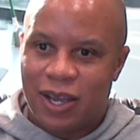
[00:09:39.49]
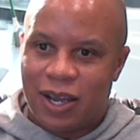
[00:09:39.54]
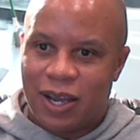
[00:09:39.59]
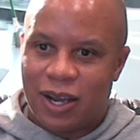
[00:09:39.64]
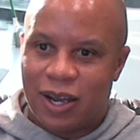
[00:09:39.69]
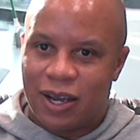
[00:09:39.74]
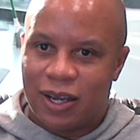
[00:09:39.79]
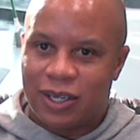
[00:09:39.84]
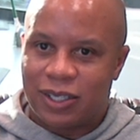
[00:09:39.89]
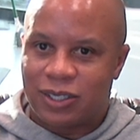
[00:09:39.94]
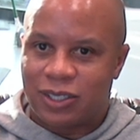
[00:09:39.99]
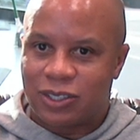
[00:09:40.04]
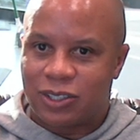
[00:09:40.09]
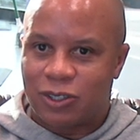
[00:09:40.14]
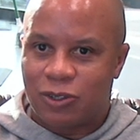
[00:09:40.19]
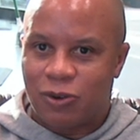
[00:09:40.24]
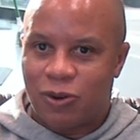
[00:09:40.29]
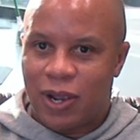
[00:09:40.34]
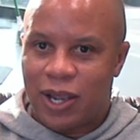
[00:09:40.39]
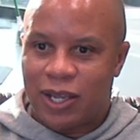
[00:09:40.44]
This is a
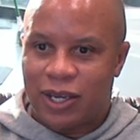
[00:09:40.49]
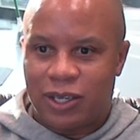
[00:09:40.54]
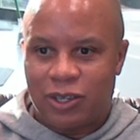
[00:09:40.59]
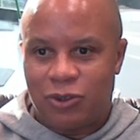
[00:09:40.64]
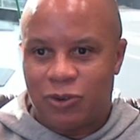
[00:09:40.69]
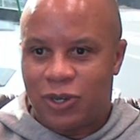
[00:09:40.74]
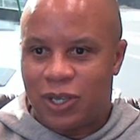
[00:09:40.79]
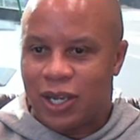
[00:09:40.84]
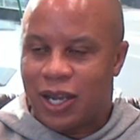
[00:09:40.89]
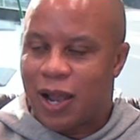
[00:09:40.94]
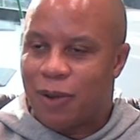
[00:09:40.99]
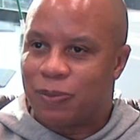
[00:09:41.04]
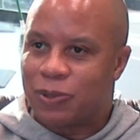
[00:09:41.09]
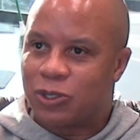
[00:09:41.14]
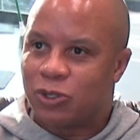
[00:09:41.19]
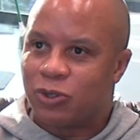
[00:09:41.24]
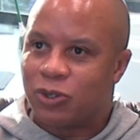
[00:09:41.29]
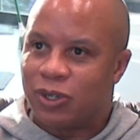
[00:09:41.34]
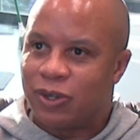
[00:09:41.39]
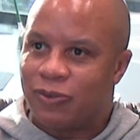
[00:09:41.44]
great and unique
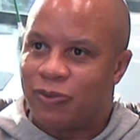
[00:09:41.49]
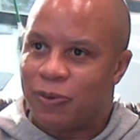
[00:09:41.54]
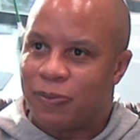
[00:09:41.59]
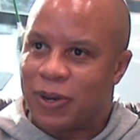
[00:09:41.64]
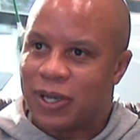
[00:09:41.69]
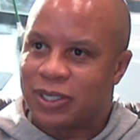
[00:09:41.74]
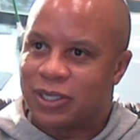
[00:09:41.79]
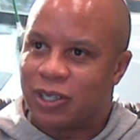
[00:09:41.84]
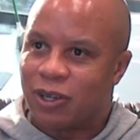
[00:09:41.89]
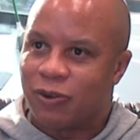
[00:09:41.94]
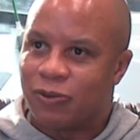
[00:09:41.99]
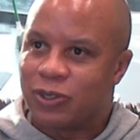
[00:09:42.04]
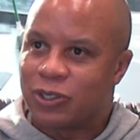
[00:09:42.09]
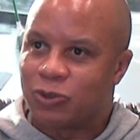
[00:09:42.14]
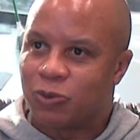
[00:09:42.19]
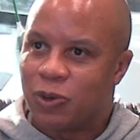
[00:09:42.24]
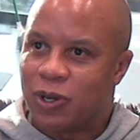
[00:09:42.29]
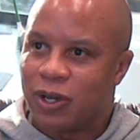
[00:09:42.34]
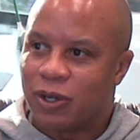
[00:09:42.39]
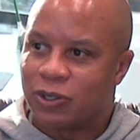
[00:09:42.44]
opportunity for myself as
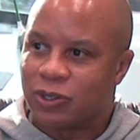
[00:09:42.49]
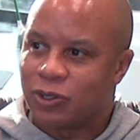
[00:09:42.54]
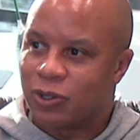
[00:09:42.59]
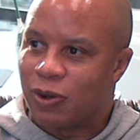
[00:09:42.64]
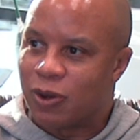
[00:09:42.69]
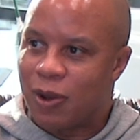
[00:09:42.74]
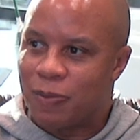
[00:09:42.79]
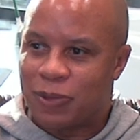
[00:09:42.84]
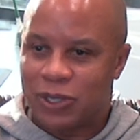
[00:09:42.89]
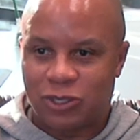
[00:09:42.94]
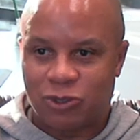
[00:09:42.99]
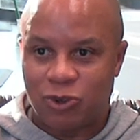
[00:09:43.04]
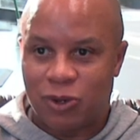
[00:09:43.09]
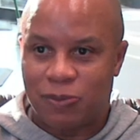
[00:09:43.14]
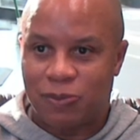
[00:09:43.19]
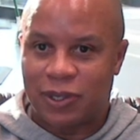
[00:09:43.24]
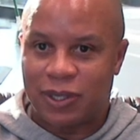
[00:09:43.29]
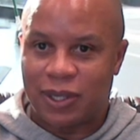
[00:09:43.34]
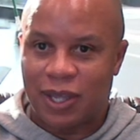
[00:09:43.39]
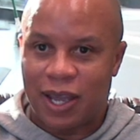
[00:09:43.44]
well. So I'm
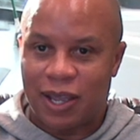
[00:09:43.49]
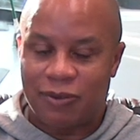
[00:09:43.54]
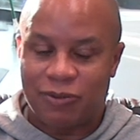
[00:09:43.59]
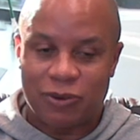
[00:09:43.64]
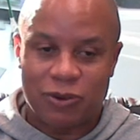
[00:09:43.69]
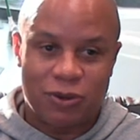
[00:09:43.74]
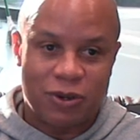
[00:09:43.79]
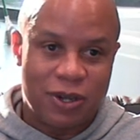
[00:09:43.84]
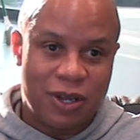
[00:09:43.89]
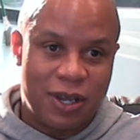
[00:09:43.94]
extremely thankful.